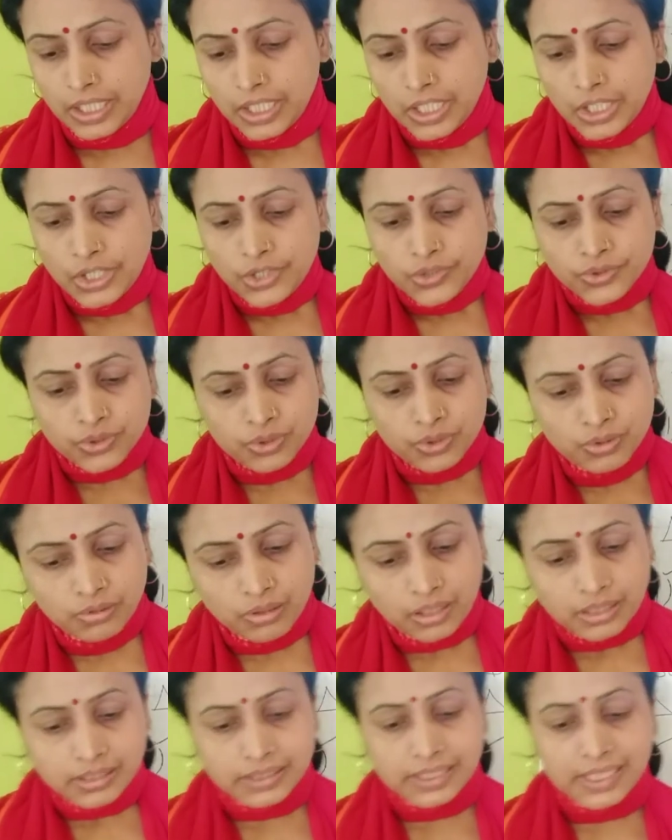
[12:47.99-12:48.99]

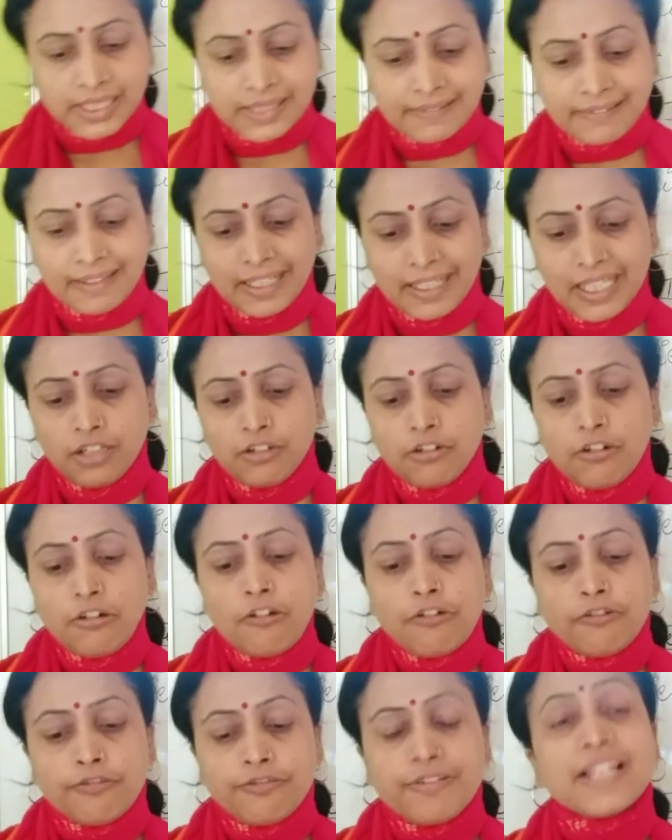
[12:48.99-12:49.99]
So the
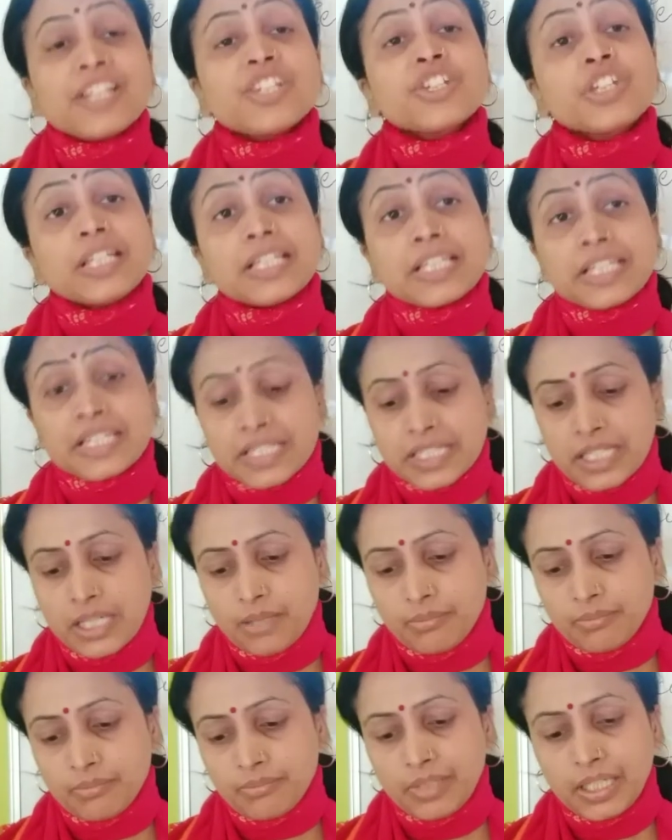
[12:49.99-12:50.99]
green fleshy
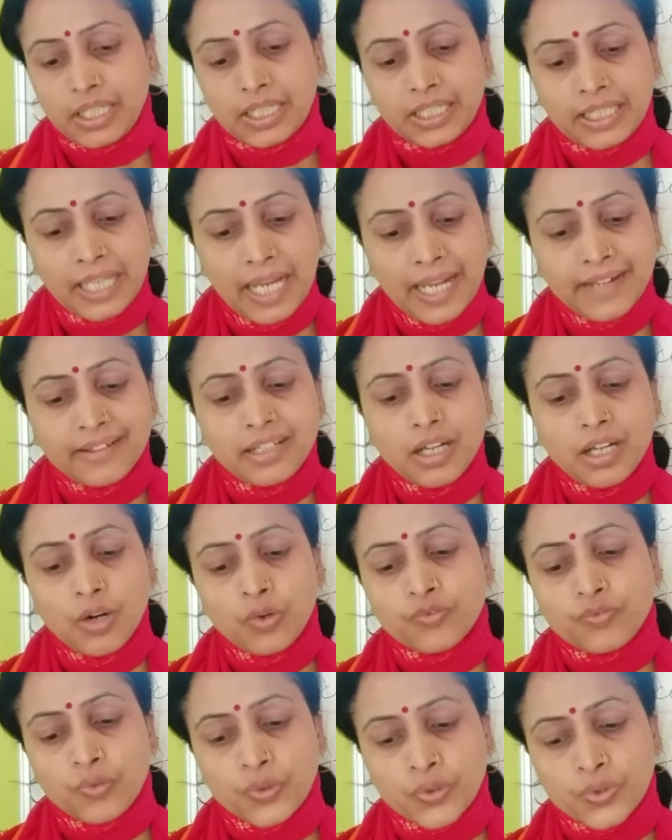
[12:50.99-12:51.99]
stem carry
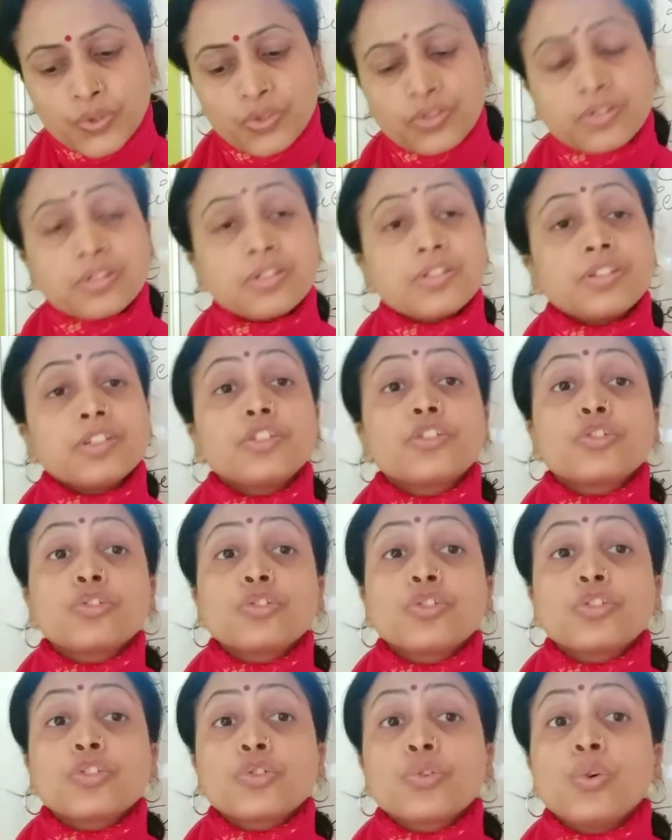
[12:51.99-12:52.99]
out photosynthesis to
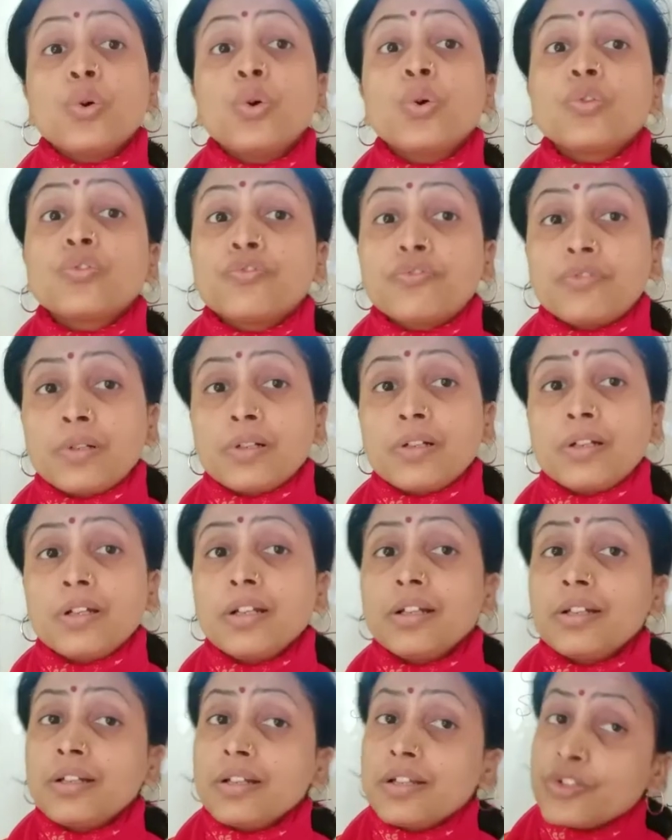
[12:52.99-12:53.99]
store
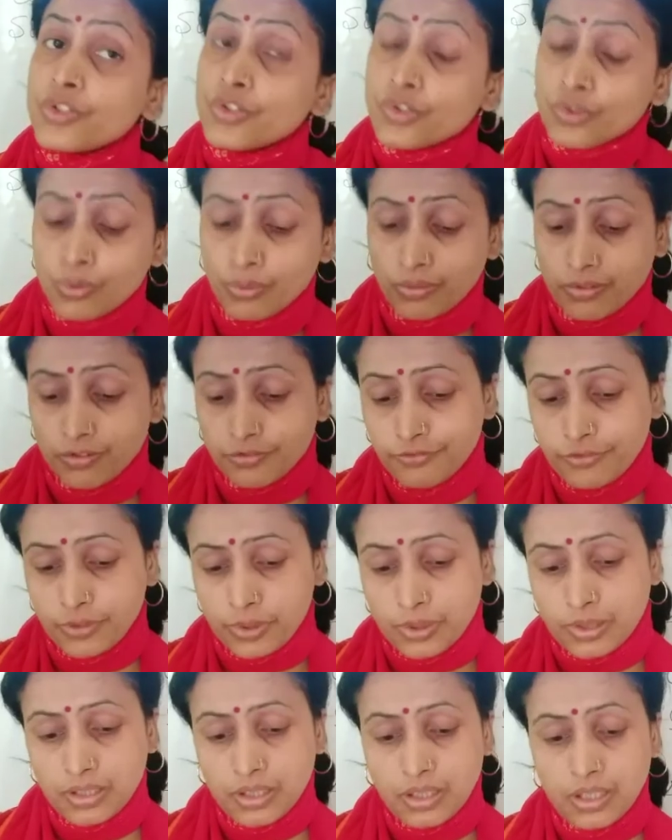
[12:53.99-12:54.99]
food. They store the
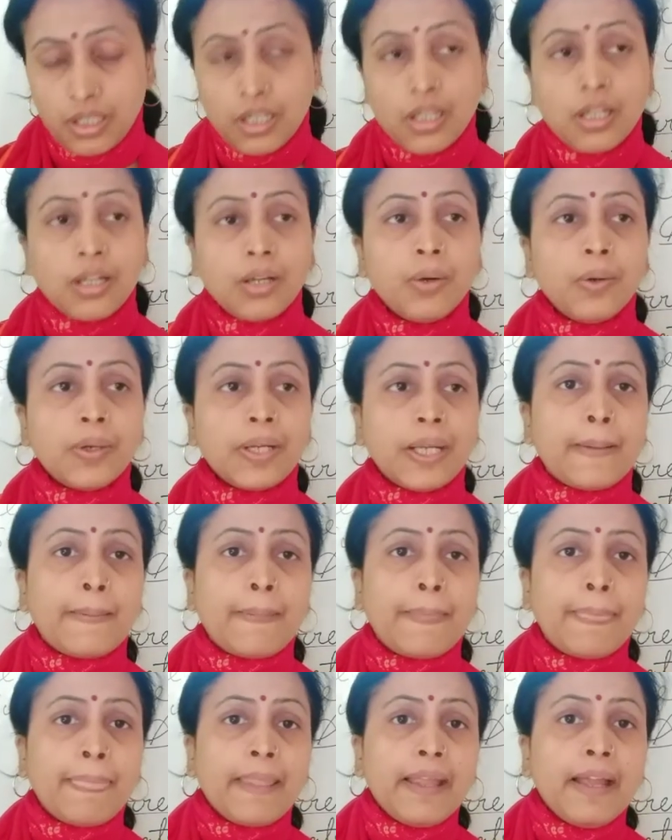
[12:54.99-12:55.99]
food.
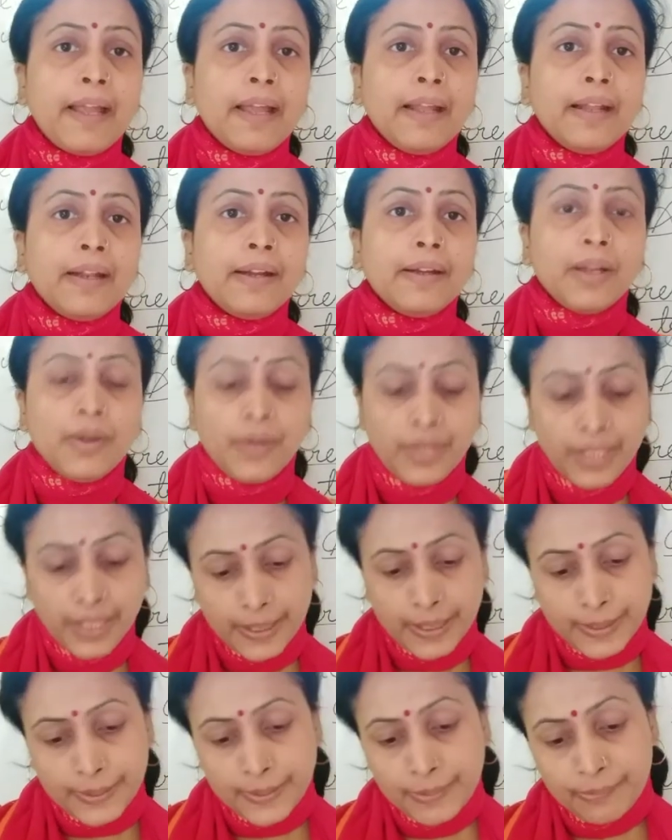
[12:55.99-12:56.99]
Okay. Now
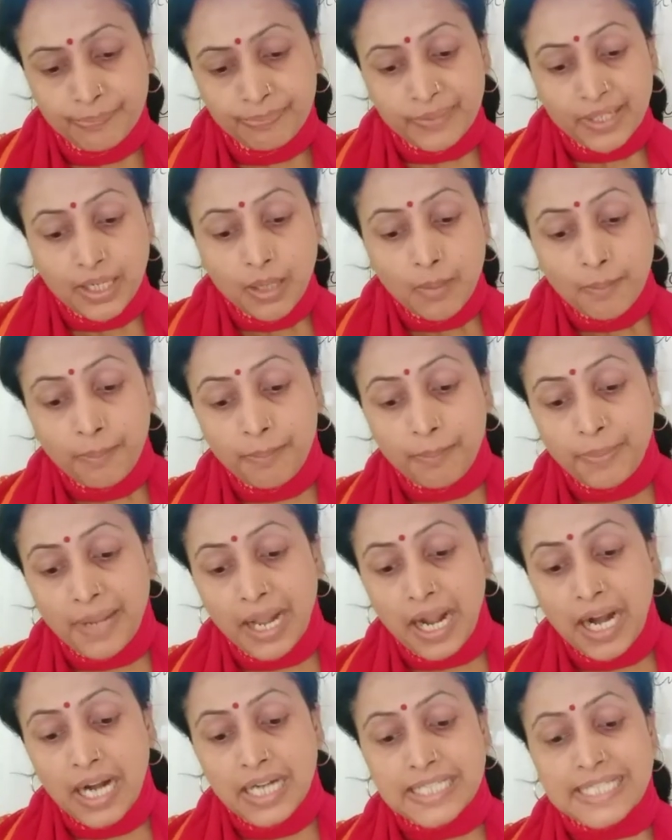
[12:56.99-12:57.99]
here,
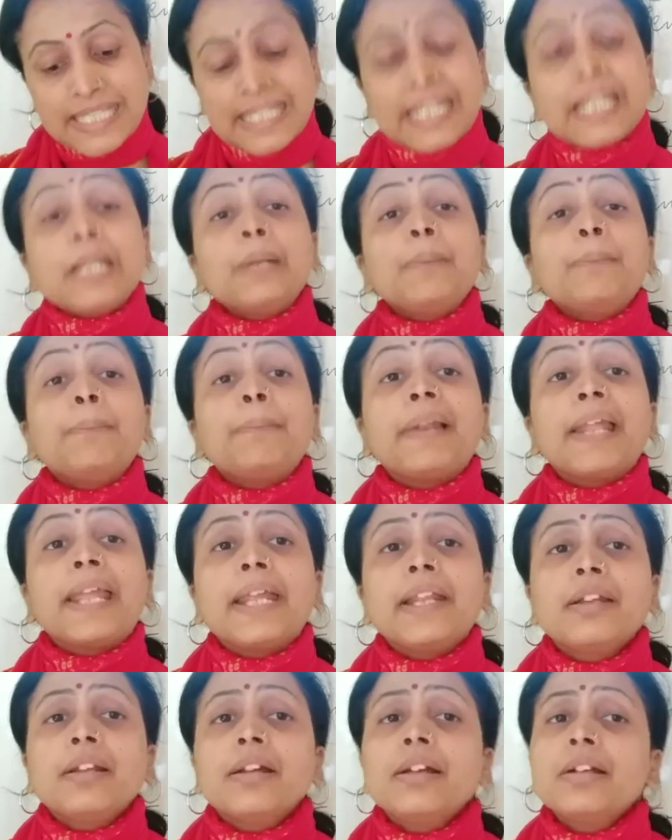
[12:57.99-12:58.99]
plants in
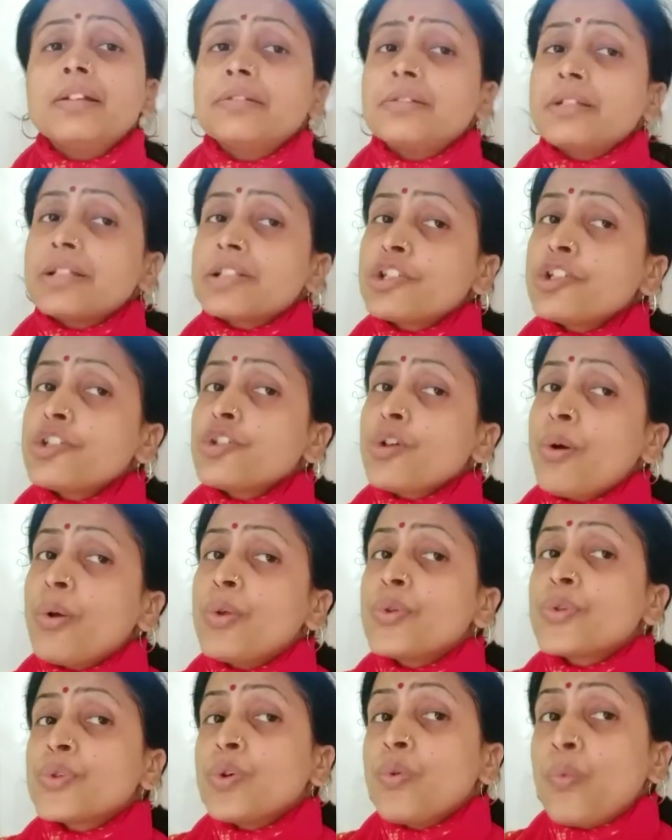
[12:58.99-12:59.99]
plane. This is
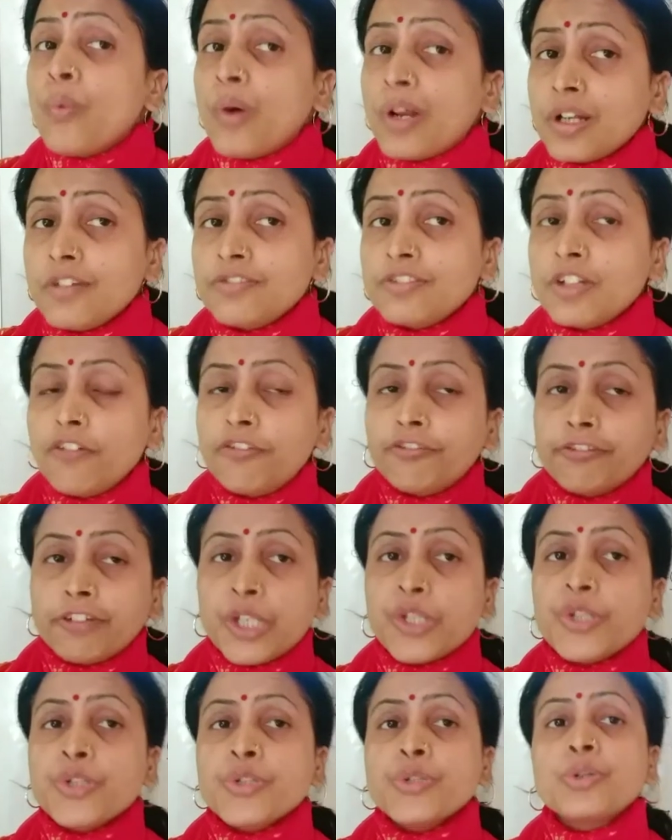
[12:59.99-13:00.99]
also one of the
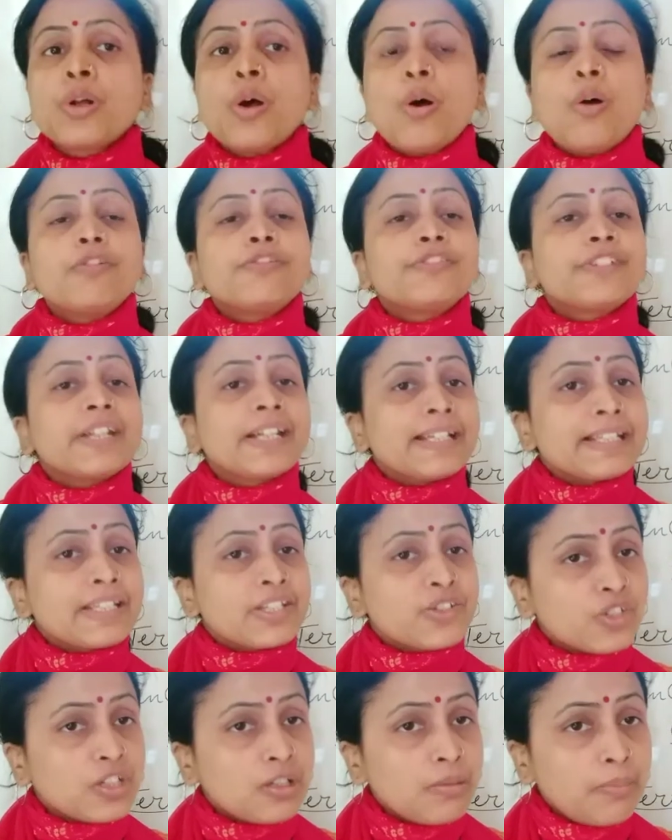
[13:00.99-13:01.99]
feature of
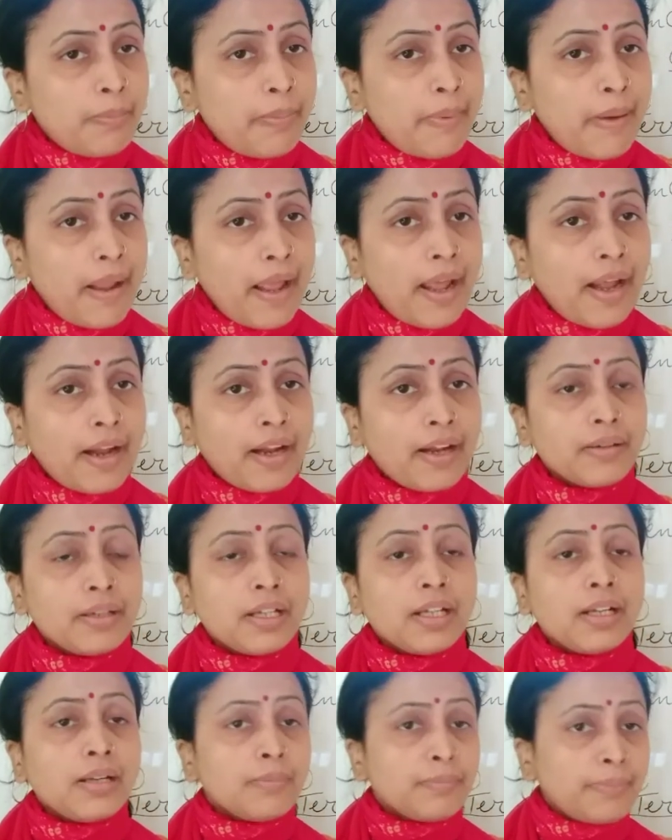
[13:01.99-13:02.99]
terrestrial
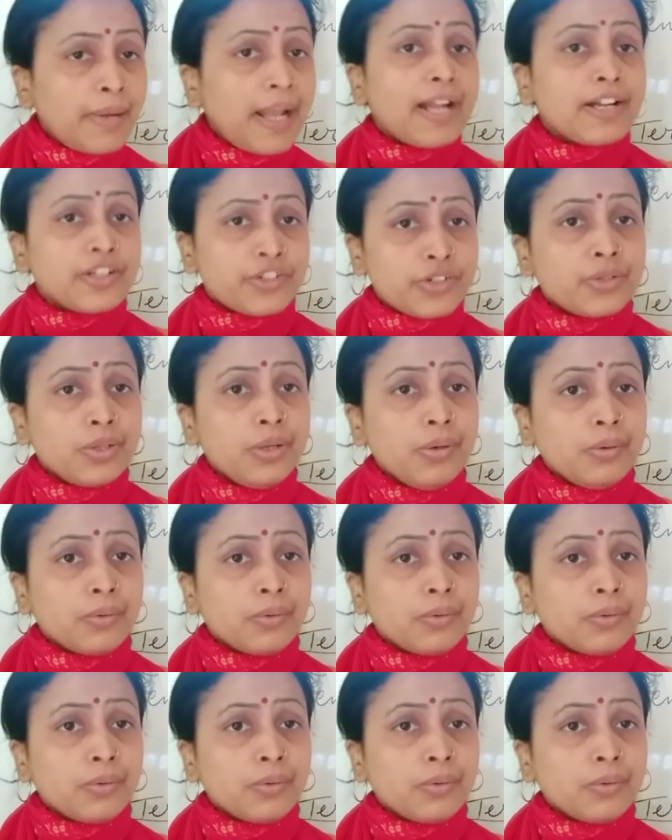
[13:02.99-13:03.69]
plants. No,